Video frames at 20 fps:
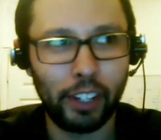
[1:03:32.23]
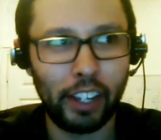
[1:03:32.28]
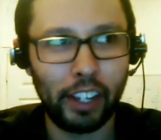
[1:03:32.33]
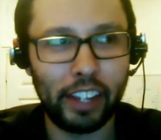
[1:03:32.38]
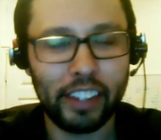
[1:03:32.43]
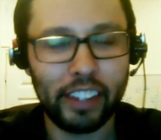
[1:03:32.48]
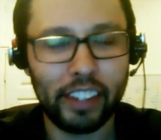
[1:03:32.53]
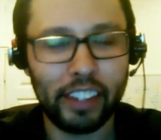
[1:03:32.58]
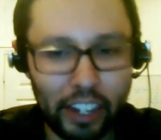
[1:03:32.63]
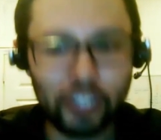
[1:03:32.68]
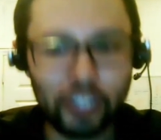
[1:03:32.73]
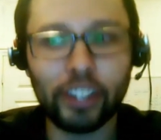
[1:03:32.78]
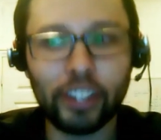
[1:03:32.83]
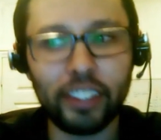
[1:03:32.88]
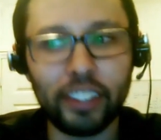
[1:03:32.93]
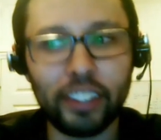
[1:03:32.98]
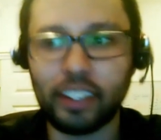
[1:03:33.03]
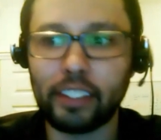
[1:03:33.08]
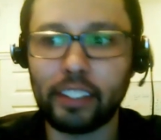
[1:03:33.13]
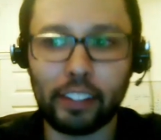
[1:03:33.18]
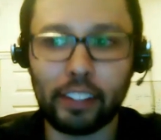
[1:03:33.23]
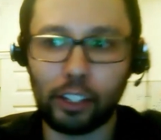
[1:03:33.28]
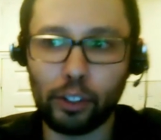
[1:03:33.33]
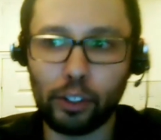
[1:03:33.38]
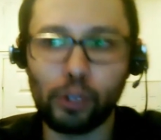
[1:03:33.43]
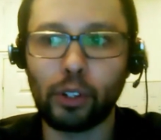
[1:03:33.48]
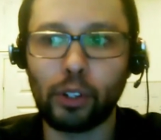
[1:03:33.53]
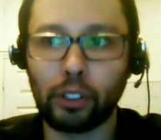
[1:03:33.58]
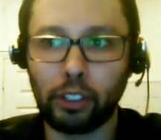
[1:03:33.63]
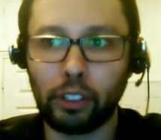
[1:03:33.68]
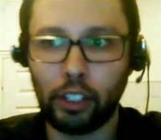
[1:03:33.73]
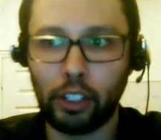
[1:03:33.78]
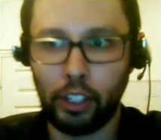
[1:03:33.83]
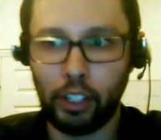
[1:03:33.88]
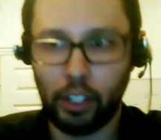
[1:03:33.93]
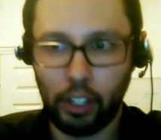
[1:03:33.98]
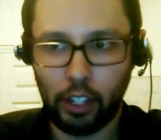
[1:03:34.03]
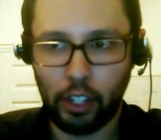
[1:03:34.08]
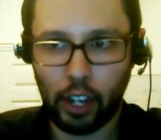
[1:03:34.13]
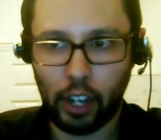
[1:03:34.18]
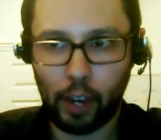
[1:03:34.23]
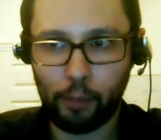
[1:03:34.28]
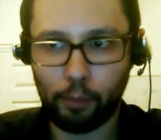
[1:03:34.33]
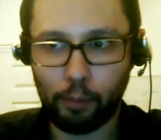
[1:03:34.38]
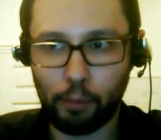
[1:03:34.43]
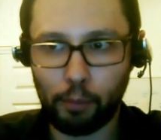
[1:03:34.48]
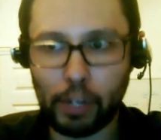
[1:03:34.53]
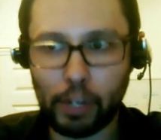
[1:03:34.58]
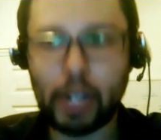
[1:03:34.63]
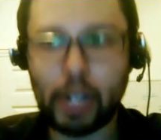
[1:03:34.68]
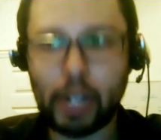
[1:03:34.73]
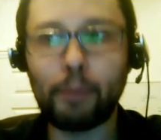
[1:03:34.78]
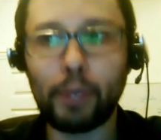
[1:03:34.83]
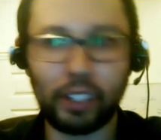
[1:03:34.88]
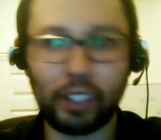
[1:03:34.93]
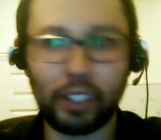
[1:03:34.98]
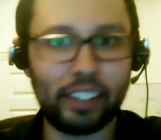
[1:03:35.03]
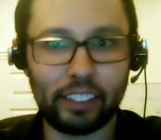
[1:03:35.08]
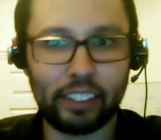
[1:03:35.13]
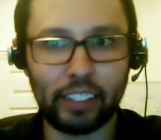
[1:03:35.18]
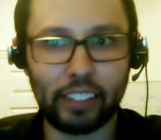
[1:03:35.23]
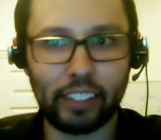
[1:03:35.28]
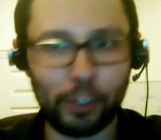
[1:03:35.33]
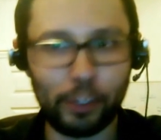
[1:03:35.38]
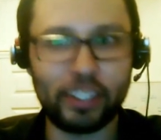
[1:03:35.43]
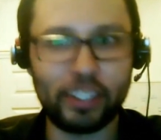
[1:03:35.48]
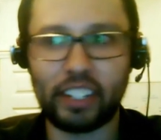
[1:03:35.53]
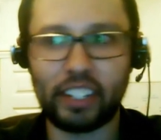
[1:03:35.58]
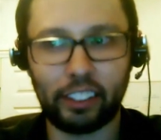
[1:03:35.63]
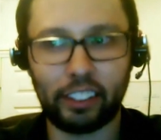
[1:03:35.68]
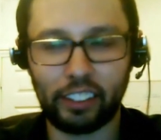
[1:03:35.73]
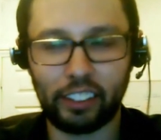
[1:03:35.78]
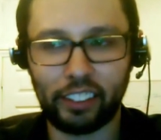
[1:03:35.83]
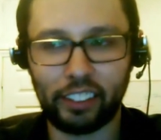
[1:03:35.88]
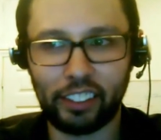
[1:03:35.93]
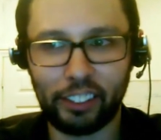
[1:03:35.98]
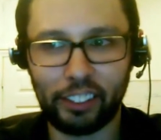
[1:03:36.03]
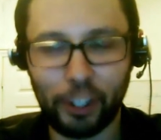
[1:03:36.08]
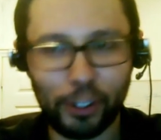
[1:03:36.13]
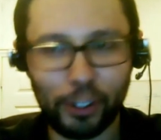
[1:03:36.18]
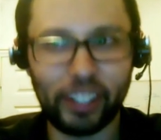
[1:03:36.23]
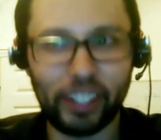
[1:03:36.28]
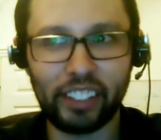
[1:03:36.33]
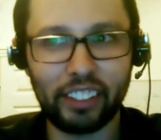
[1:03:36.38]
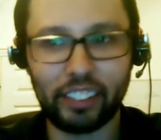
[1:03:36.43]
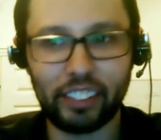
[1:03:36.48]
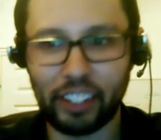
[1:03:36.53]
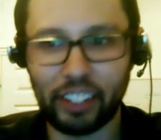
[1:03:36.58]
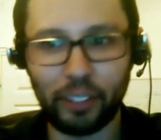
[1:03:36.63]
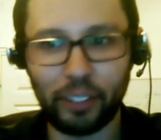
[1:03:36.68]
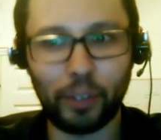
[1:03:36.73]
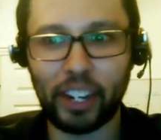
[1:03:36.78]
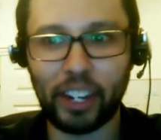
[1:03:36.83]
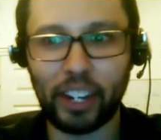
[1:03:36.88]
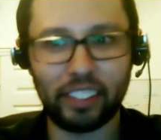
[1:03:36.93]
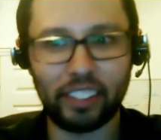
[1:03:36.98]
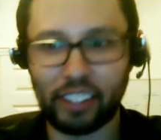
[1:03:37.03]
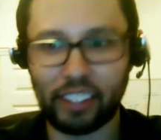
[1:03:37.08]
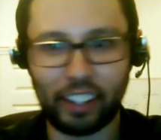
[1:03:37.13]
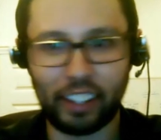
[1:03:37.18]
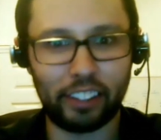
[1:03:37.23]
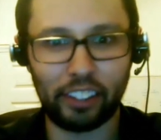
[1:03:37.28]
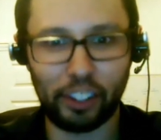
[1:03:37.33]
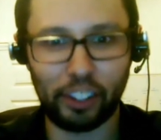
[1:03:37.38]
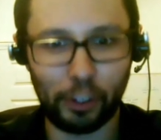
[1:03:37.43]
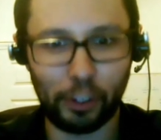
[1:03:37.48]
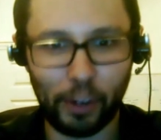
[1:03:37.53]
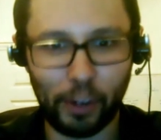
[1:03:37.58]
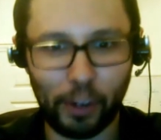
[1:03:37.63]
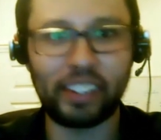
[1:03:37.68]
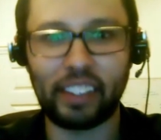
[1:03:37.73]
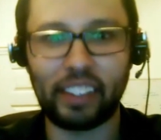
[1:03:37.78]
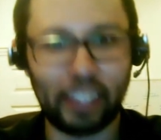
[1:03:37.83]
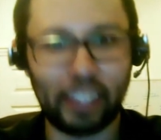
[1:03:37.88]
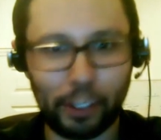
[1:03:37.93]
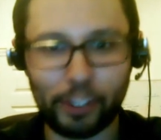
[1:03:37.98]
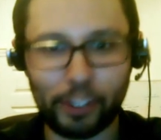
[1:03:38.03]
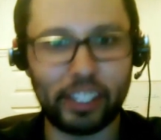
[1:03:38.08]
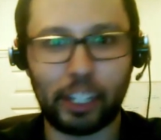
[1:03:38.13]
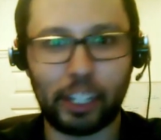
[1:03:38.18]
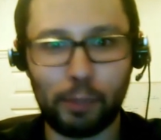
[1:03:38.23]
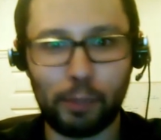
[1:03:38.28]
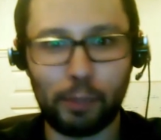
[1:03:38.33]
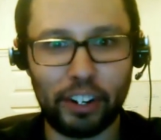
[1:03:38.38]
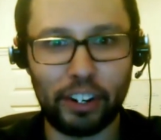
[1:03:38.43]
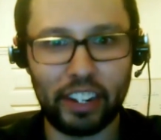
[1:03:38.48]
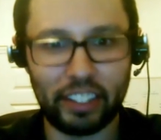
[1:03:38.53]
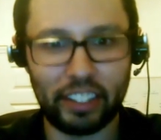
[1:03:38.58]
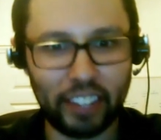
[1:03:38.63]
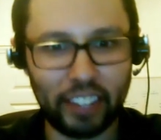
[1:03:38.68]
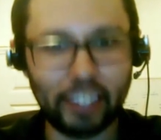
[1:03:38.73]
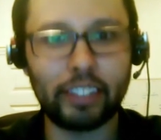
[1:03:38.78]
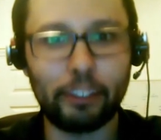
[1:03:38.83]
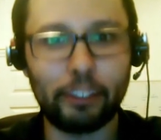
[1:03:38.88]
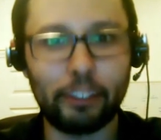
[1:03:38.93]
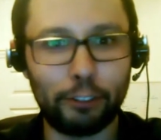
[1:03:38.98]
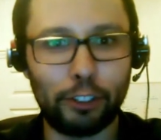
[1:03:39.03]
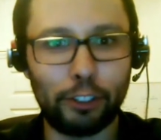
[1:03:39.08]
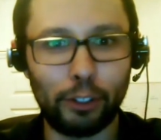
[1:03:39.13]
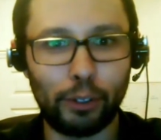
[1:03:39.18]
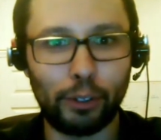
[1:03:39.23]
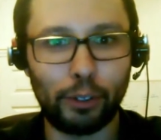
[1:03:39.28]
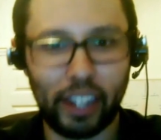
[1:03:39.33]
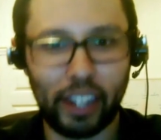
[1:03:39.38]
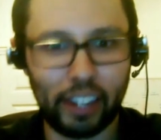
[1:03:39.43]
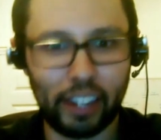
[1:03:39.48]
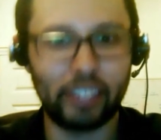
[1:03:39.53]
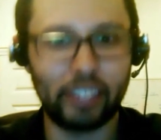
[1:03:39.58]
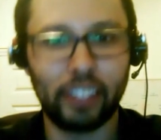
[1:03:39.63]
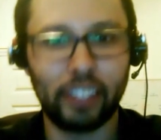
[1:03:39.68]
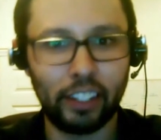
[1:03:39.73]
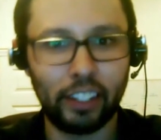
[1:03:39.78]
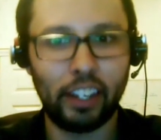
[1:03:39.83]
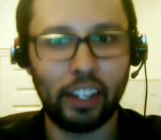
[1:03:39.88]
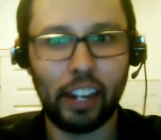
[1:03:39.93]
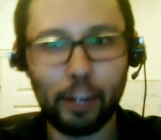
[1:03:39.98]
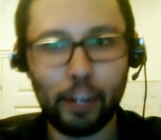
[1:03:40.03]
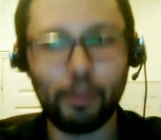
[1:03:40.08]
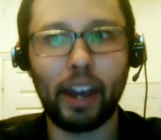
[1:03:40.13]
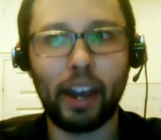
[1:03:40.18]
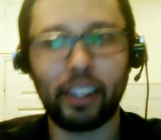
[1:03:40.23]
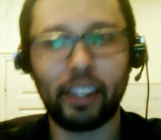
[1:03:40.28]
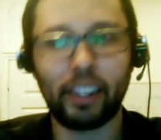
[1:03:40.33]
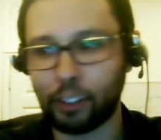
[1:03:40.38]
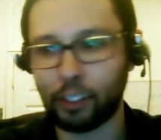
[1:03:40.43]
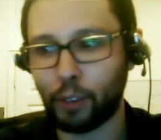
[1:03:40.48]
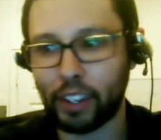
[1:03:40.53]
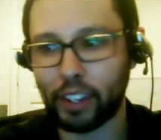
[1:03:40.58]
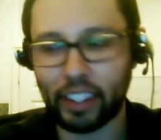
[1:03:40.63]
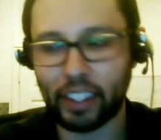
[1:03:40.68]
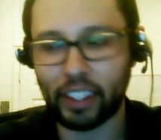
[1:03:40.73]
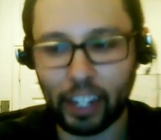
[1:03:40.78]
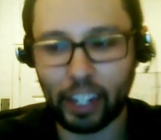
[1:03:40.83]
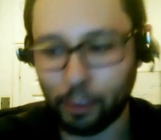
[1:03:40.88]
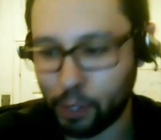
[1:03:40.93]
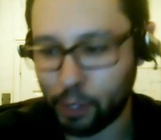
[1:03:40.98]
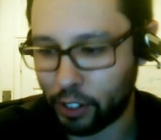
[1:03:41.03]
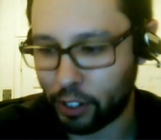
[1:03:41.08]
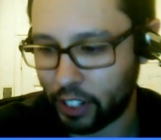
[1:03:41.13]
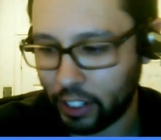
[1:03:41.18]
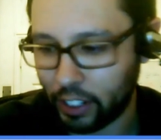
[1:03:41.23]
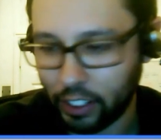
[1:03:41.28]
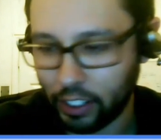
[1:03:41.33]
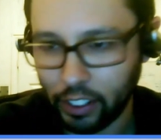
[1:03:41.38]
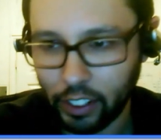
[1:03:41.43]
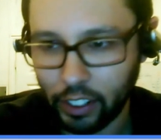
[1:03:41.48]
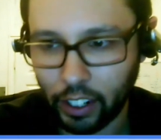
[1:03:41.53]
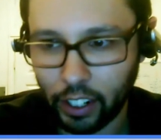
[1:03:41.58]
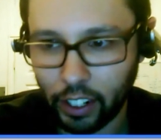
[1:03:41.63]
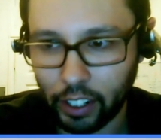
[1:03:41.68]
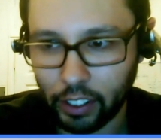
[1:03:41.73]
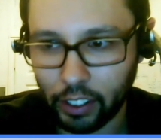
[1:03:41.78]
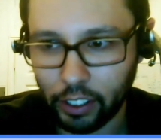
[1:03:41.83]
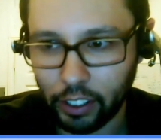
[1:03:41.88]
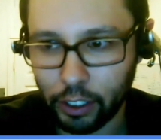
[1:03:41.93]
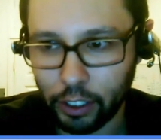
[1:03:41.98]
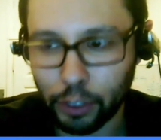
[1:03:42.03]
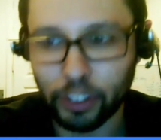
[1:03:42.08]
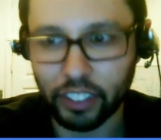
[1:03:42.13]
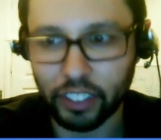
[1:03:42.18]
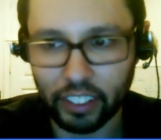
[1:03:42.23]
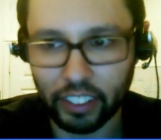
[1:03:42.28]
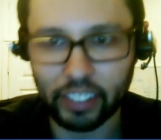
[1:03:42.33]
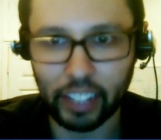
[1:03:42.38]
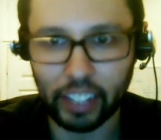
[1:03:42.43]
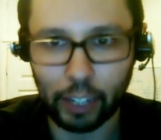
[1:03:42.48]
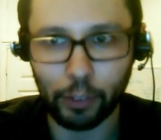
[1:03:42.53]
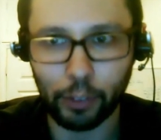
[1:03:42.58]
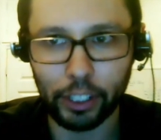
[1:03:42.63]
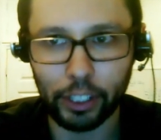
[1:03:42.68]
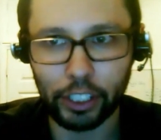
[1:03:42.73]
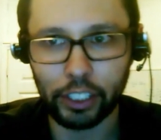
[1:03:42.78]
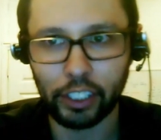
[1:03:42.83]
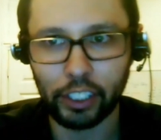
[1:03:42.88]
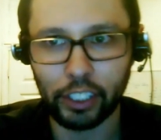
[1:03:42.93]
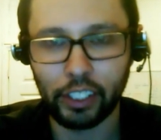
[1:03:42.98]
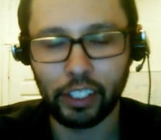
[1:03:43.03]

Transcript: in just the sense that Google manipulates linguistic tokens in ways that the rest of the linguistic community is sensitive to and has an impact on the way that community uses its language.